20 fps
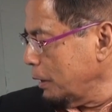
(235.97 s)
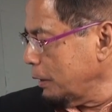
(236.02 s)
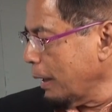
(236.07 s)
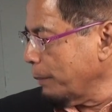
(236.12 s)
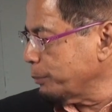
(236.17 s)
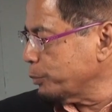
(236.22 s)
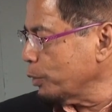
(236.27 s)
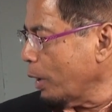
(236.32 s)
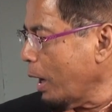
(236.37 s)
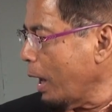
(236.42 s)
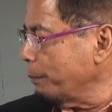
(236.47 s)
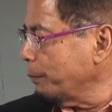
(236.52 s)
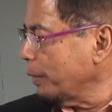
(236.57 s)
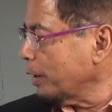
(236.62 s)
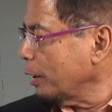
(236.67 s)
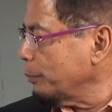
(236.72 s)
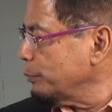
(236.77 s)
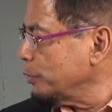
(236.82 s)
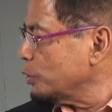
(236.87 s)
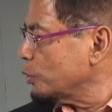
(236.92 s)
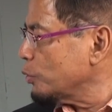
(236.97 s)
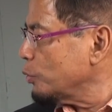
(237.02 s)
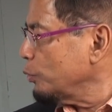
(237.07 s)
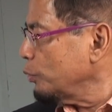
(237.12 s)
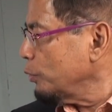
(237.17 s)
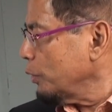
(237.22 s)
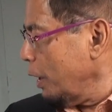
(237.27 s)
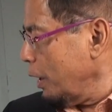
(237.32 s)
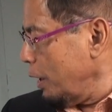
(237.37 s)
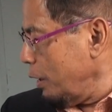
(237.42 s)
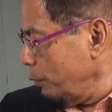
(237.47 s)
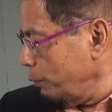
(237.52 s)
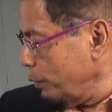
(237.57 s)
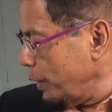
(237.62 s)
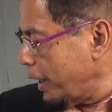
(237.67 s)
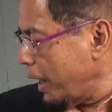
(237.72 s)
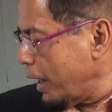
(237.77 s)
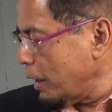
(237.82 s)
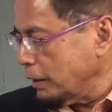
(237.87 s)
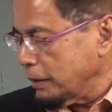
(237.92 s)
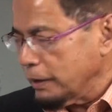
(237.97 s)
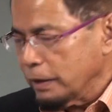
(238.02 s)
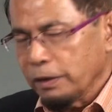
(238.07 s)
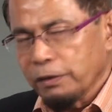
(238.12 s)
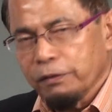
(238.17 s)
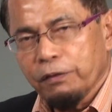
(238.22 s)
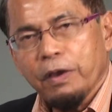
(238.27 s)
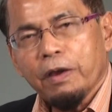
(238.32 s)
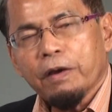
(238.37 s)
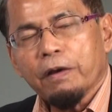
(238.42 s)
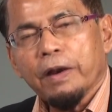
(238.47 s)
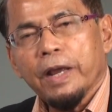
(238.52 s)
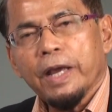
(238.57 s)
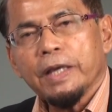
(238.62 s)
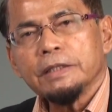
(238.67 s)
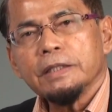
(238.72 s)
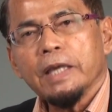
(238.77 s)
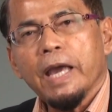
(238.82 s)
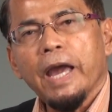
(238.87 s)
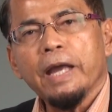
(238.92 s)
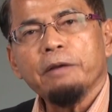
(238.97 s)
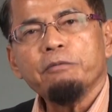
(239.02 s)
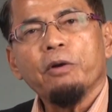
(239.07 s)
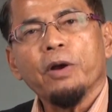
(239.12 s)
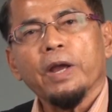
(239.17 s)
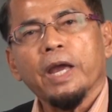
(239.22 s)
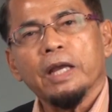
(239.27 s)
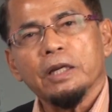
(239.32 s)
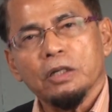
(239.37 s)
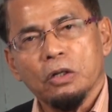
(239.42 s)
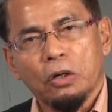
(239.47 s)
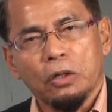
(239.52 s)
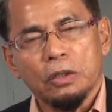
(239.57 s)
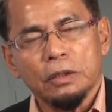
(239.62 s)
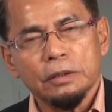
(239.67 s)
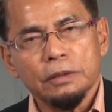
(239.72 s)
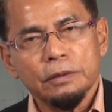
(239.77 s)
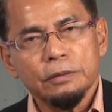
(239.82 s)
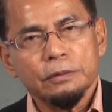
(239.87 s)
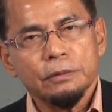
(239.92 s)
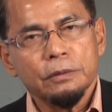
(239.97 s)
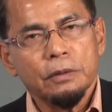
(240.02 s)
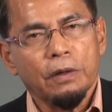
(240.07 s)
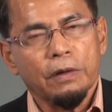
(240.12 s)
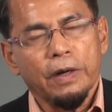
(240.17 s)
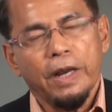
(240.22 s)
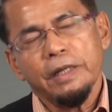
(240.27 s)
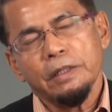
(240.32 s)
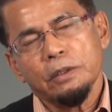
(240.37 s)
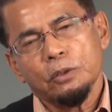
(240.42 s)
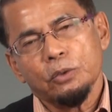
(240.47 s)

nafsu amara bisu, we can regress and forget God. Alright,